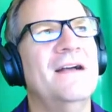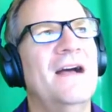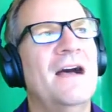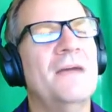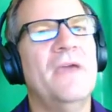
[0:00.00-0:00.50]

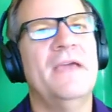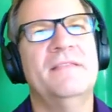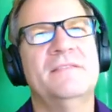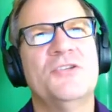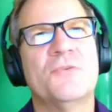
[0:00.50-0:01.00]

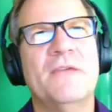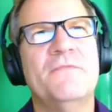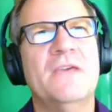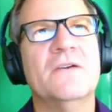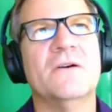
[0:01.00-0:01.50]
And to
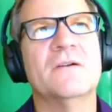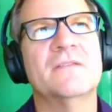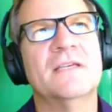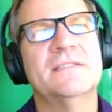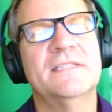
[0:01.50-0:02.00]

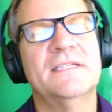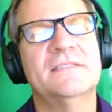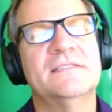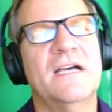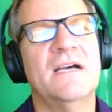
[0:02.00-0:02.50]
review, this
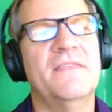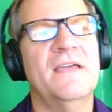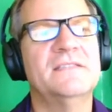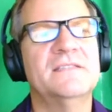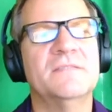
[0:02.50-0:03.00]
is
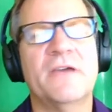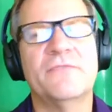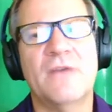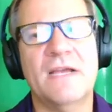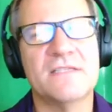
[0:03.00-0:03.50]
thanks to my
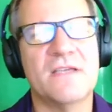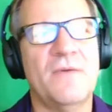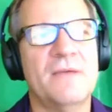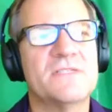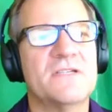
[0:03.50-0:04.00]
friends at
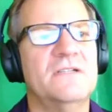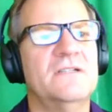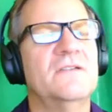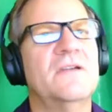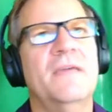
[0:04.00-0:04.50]

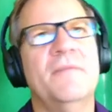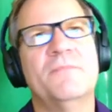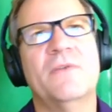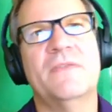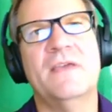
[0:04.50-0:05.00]
WebCertain who came
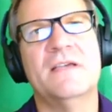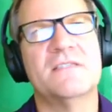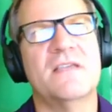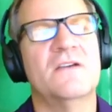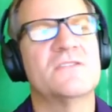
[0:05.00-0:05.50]
up with
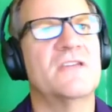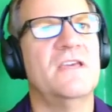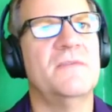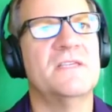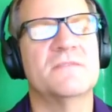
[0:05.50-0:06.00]
this. They also
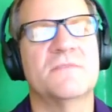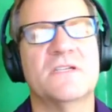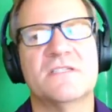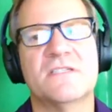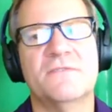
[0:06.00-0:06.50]
gave me some
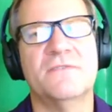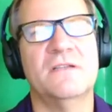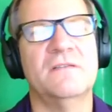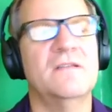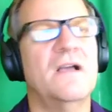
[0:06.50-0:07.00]
good stuff
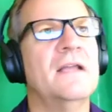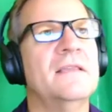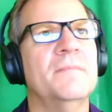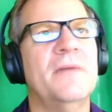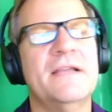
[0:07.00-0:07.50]
on
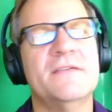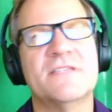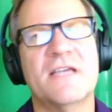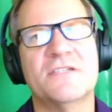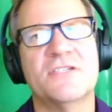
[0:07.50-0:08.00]
the Baidu
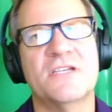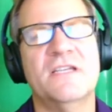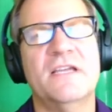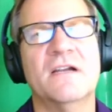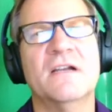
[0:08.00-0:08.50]

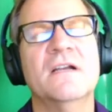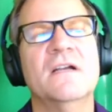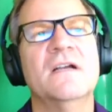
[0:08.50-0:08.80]
section here.